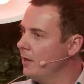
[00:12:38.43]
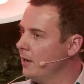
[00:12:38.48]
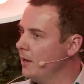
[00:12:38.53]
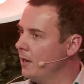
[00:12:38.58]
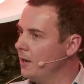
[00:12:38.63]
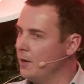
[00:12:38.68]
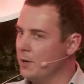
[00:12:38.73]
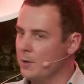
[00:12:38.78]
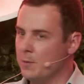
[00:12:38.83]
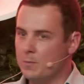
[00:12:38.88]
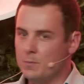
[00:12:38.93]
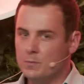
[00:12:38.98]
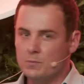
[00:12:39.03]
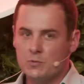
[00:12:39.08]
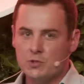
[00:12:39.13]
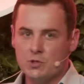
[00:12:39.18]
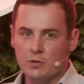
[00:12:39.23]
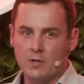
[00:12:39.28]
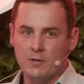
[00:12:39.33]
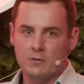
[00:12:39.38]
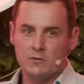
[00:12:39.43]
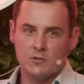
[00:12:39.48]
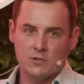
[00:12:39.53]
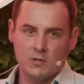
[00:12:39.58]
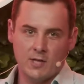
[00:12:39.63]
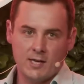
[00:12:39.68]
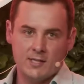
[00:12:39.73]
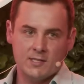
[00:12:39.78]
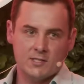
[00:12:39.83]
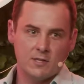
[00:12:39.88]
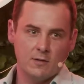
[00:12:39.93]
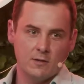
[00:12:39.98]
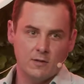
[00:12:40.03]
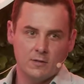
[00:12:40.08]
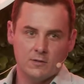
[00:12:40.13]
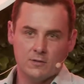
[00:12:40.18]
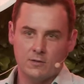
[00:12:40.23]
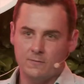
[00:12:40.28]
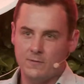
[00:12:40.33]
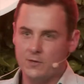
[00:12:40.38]
So that is
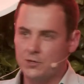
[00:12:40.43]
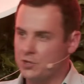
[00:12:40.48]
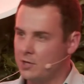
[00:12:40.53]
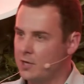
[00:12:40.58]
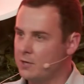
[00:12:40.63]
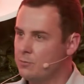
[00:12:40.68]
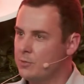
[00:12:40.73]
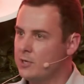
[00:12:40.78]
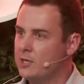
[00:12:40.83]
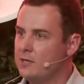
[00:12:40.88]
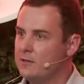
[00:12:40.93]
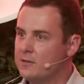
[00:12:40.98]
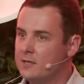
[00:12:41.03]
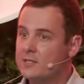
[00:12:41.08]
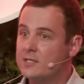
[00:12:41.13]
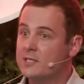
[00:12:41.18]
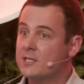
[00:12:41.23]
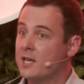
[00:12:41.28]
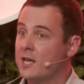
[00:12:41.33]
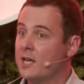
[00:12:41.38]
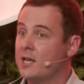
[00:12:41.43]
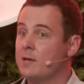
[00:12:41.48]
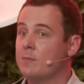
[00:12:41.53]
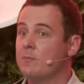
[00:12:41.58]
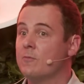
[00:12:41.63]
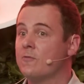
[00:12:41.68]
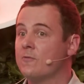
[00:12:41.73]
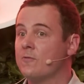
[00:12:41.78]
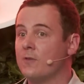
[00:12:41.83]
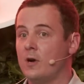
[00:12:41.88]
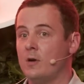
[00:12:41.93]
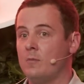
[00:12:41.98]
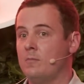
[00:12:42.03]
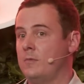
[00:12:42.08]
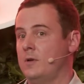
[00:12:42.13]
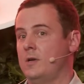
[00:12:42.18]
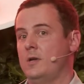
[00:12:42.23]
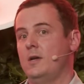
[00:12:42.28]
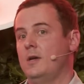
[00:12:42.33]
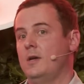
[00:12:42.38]
the vision. And really this came from